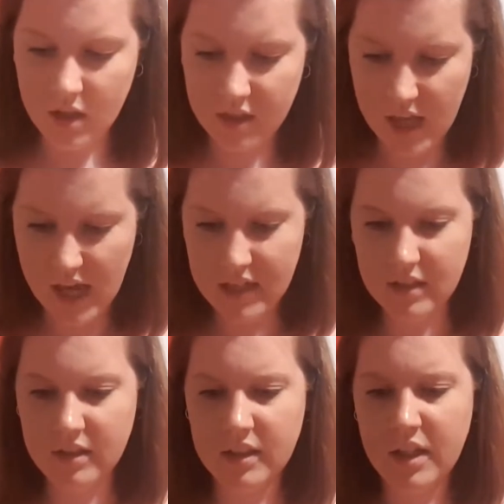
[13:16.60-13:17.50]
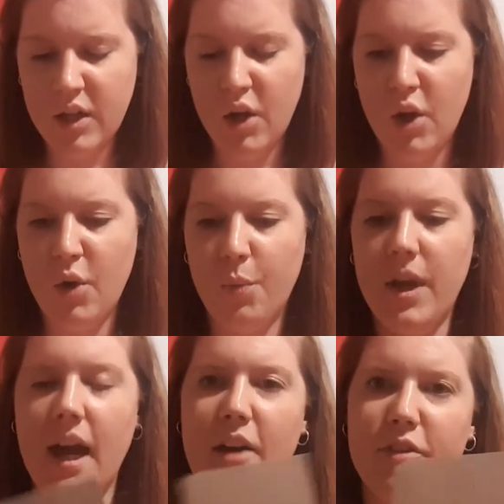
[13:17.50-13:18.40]
Then
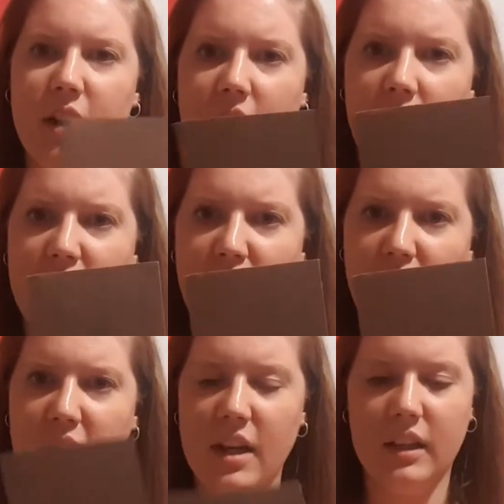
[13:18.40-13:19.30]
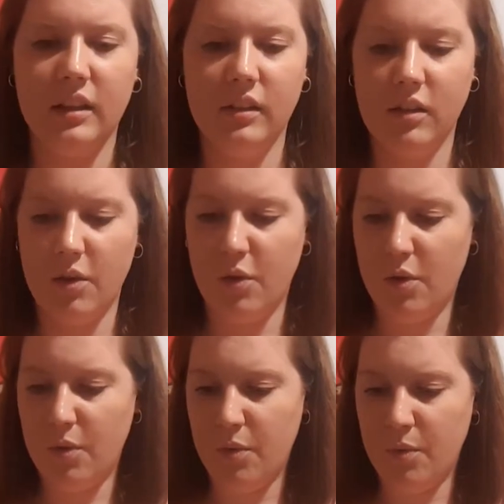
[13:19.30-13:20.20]
we have another little
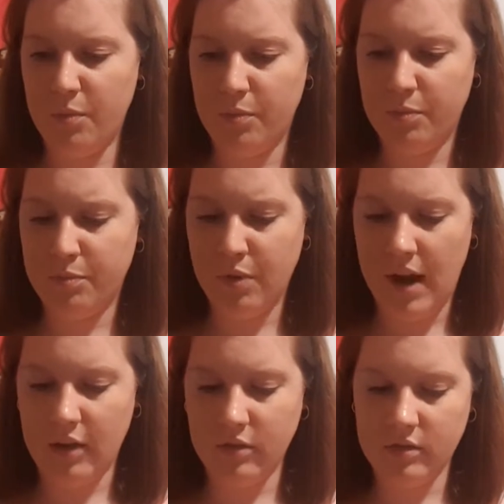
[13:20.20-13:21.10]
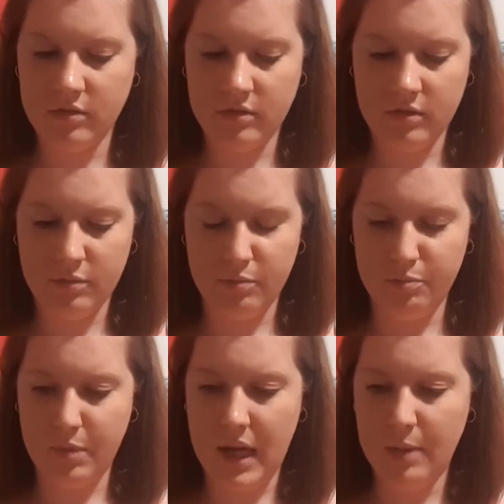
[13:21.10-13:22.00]
brown
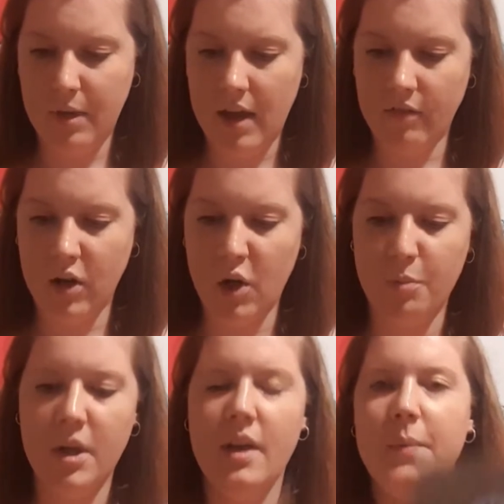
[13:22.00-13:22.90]
paper envelope